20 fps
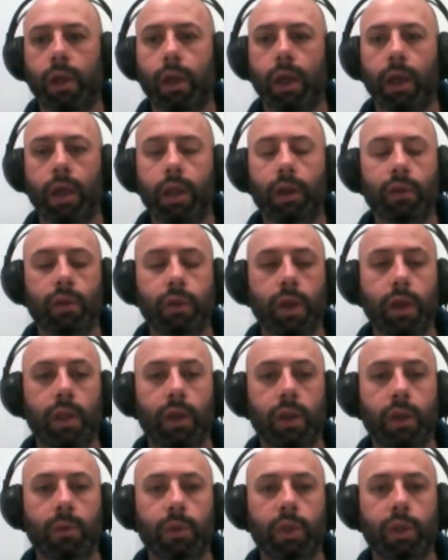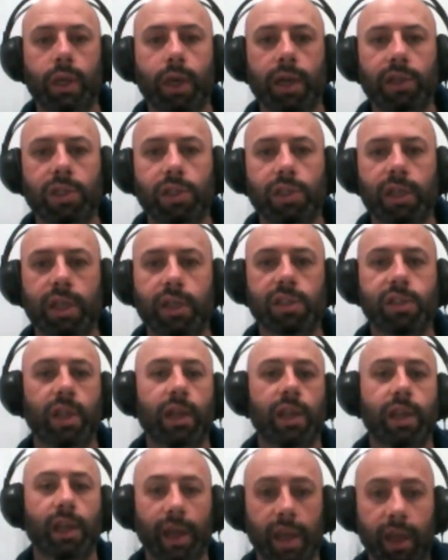And, the communication's
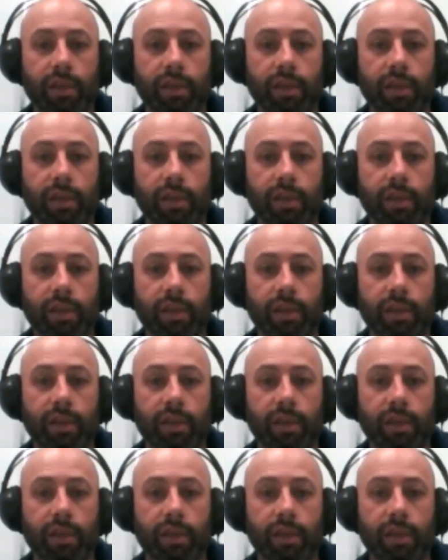outstanding,